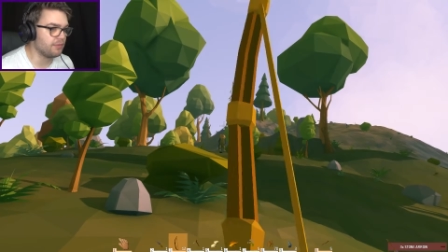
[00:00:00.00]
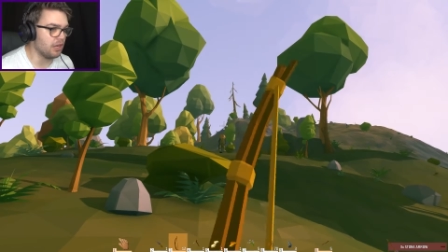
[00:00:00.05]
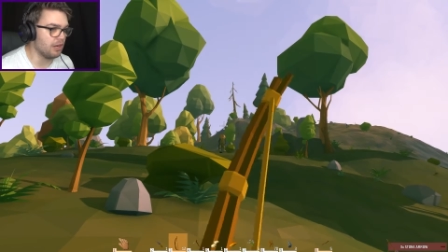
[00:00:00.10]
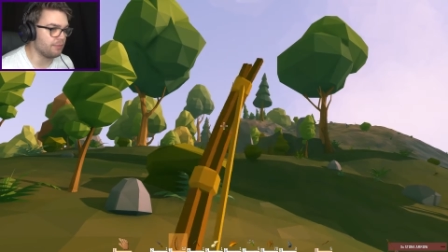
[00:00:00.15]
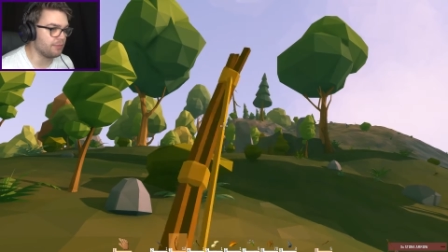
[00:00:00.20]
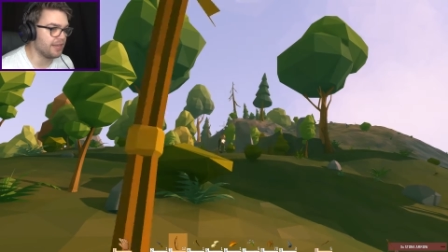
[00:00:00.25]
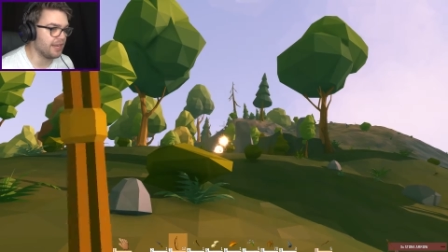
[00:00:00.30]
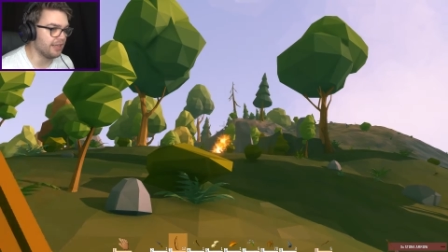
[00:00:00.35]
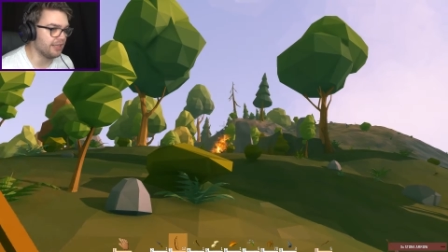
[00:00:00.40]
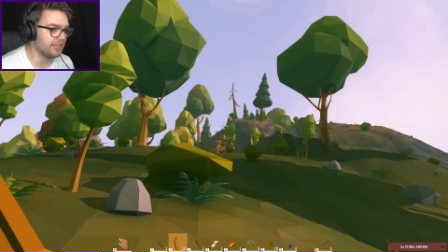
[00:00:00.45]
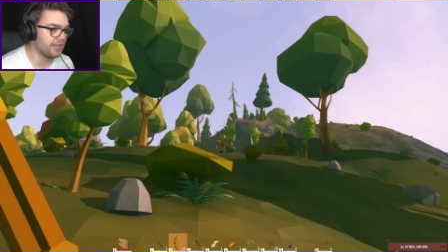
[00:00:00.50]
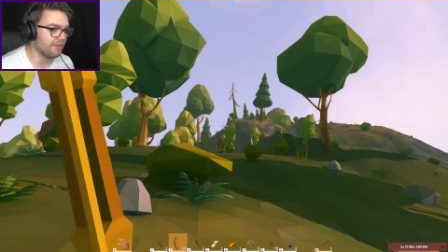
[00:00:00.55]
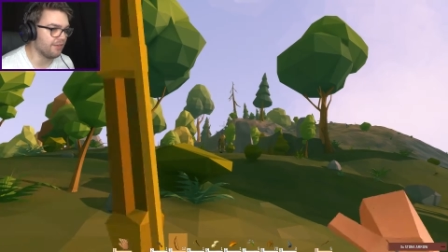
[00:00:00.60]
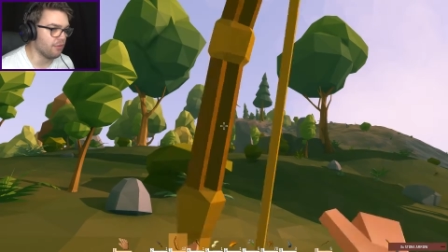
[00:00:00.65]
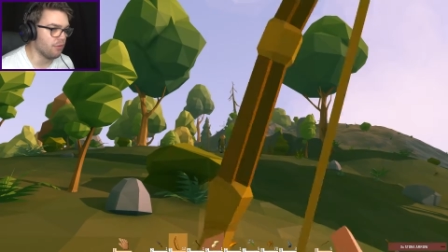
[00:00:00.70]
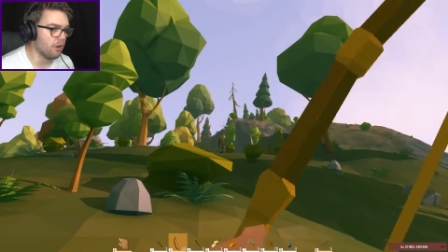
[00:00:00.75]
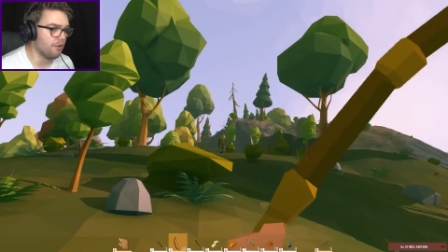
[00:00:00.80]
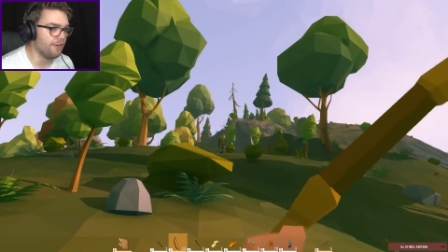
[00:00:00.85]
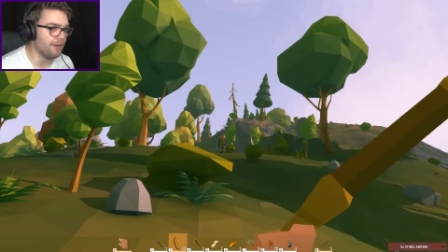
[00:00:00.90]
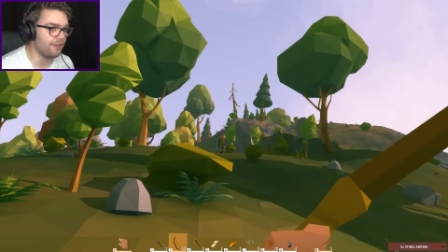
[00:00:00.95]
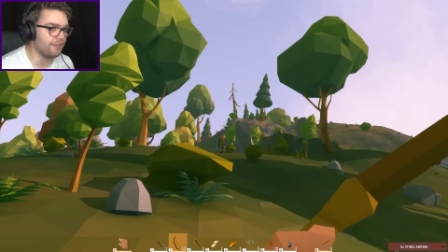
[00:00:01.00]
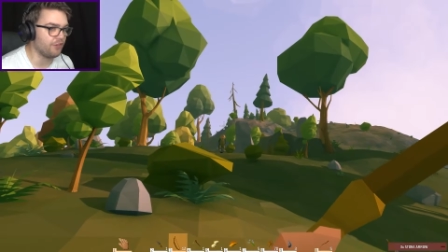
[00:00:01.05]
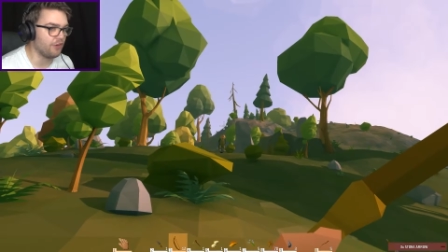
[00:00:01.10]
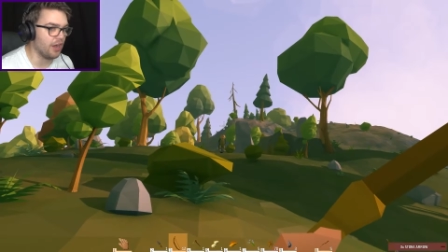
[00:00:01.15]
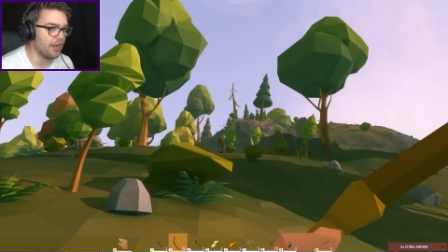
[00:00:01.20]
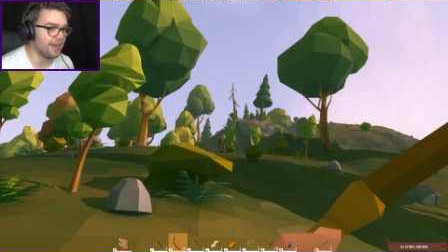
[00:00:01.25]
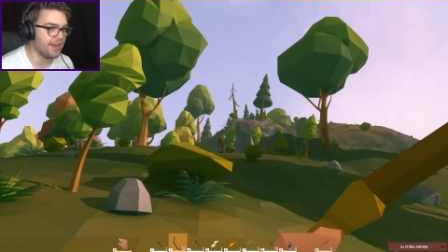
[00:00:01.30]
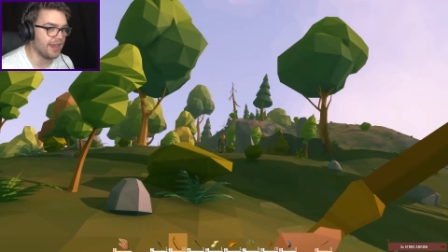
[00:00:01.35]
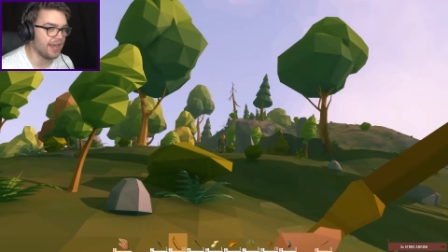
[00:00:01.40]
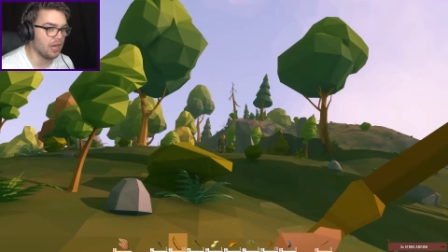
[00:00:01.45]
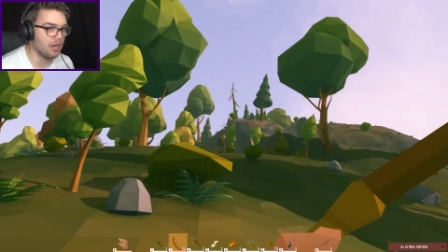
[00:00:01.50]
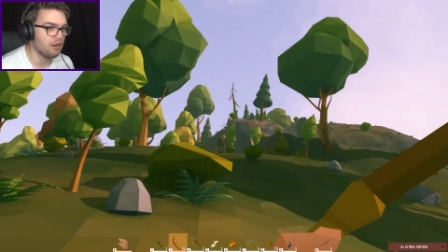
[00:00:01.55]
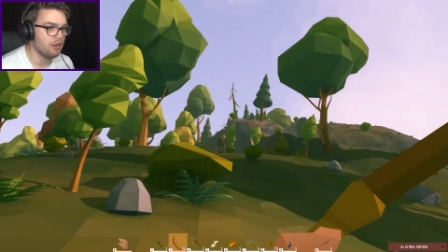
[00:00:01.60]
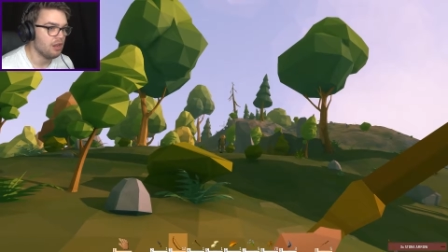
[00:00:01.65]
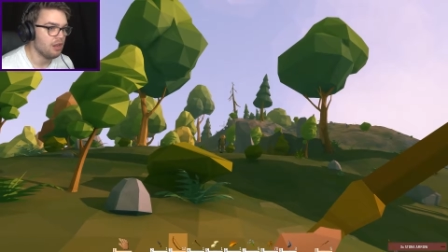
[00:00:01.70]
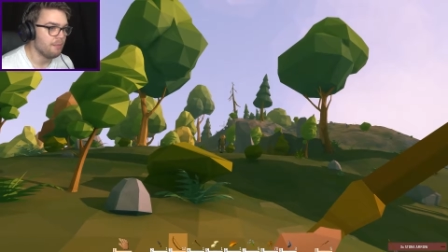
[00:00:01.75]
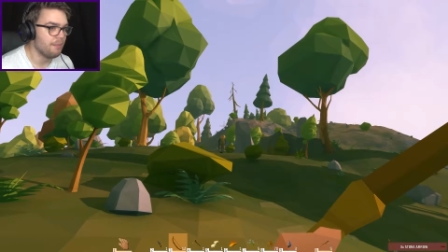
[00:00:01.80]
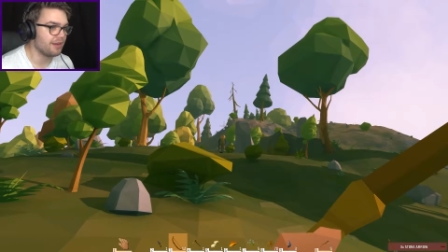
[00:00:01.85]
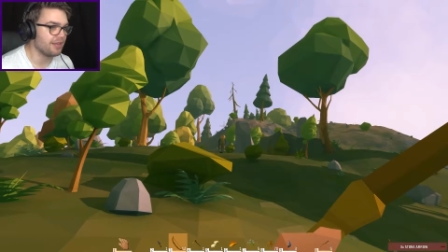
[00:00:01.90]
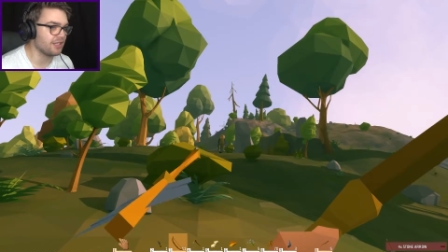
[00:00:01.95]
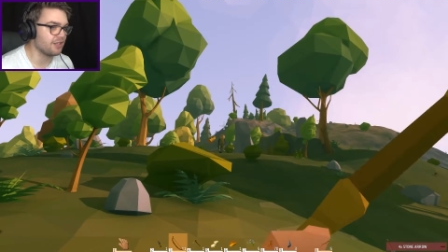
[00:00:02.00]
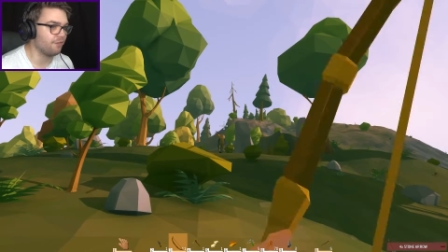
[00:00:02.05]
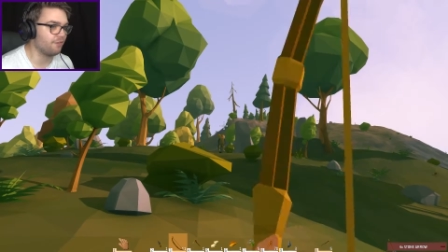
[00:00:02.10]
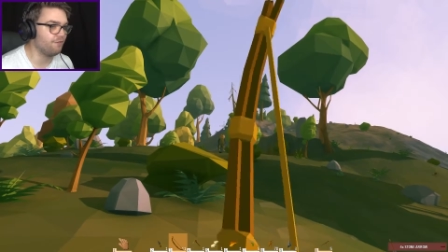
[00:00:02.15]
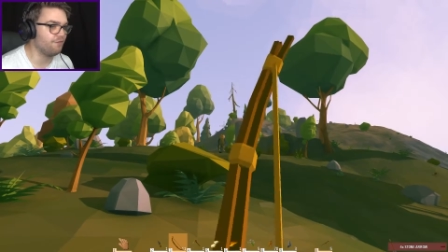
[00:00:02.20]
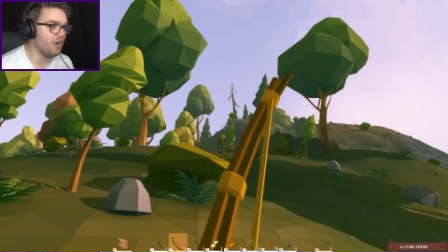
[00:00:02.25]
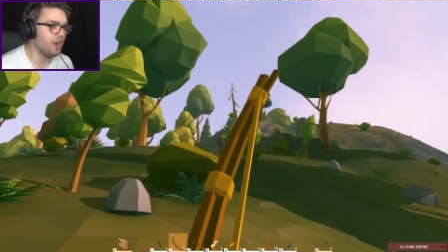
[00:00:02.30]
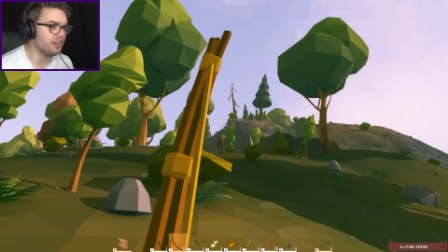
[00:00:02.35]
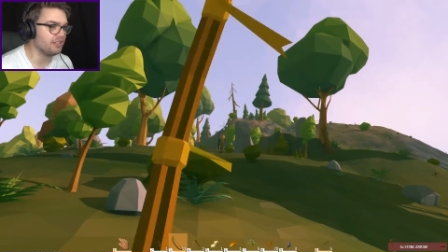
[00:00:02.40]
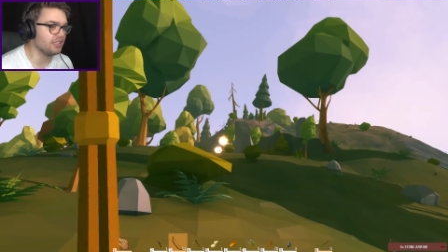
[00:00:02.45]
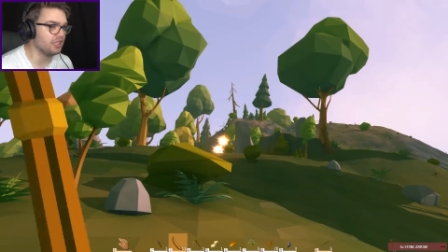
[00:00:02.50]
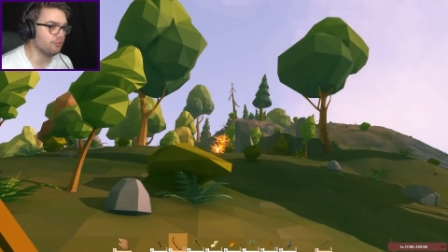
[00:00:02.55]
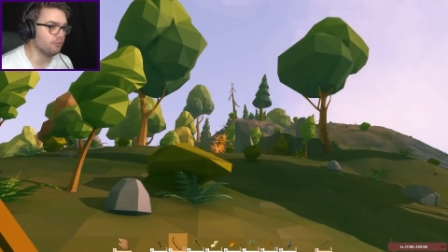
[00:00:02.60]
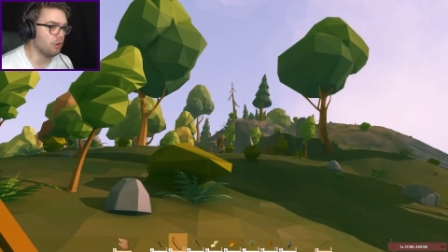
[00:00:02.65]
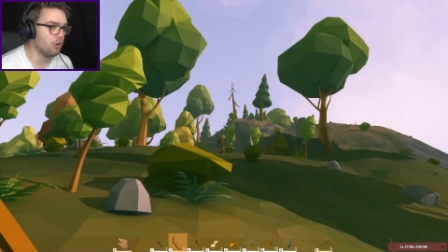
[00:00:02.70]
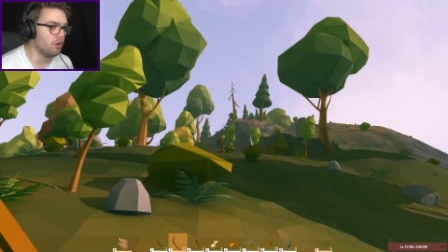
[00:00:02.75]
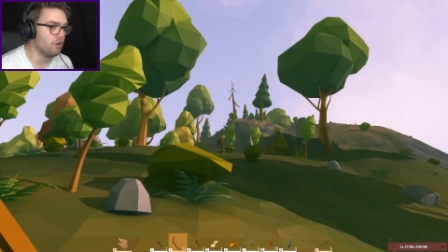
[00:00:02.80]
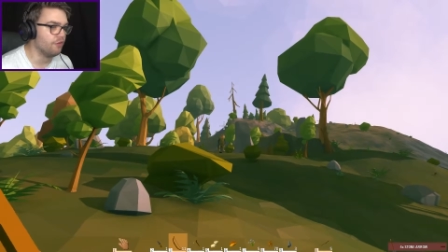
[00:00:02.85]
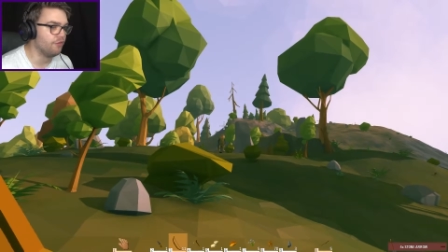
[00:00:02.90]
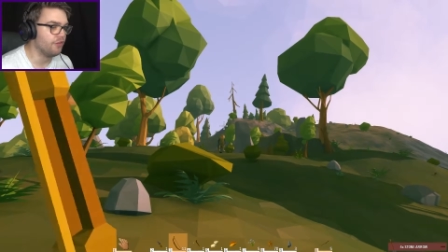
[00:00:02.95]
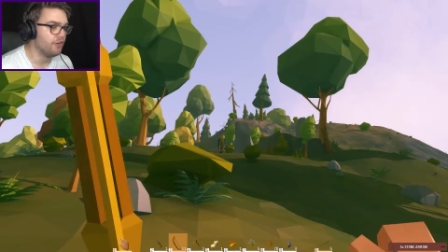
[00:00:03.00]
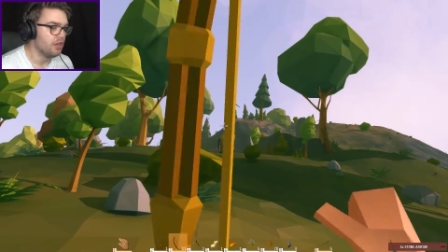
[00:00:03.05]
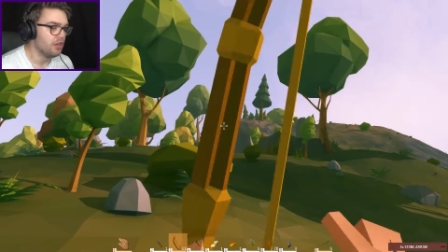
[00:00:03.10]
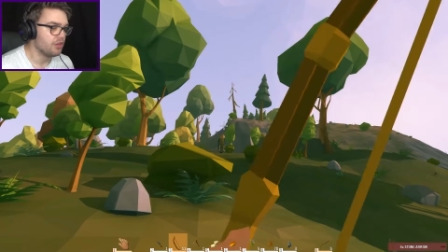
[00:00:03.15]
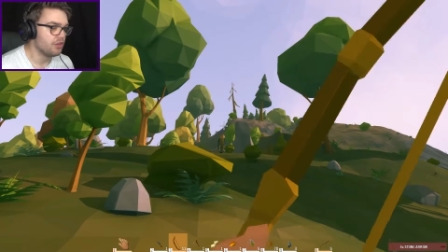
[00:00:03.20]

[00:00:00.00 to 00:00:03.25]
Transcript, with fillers: I'm killing every wolf I find now because fuck the wolf.